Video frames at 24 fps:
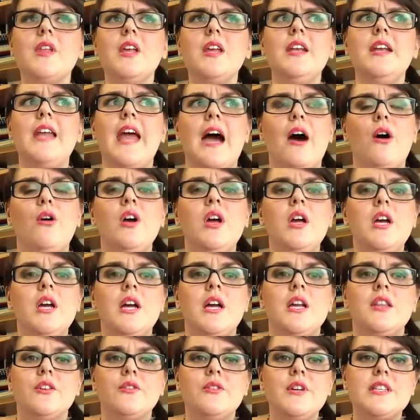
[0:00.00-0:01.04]
Now,
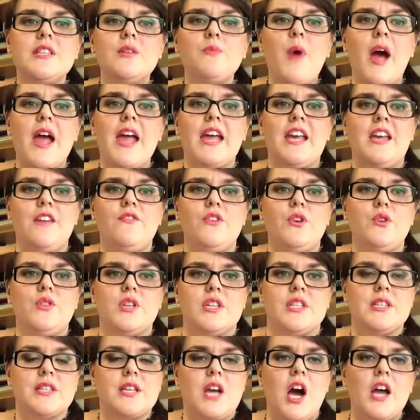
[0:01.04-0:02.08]
the reason why I give you
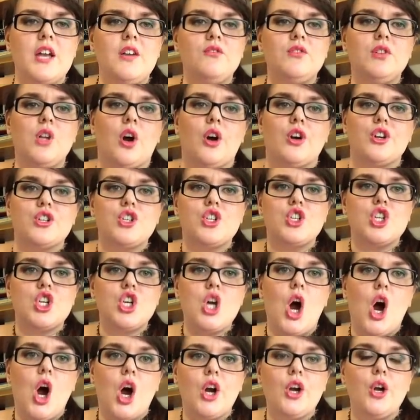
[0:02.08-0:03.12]
this kind of large
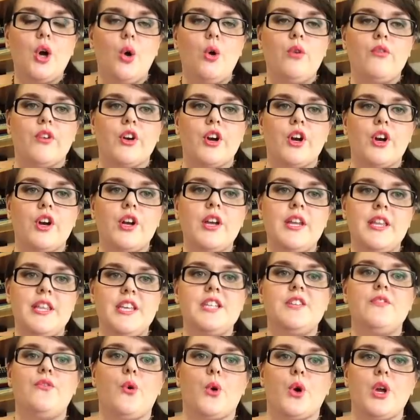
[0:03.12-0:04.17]
chart over
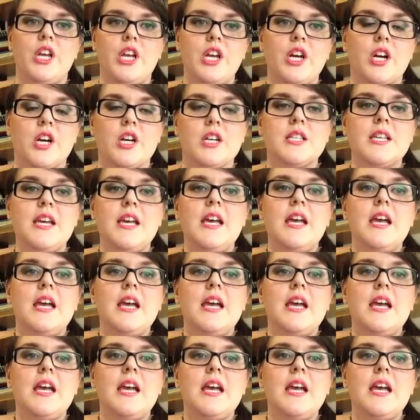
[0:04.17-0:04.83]
these 4 years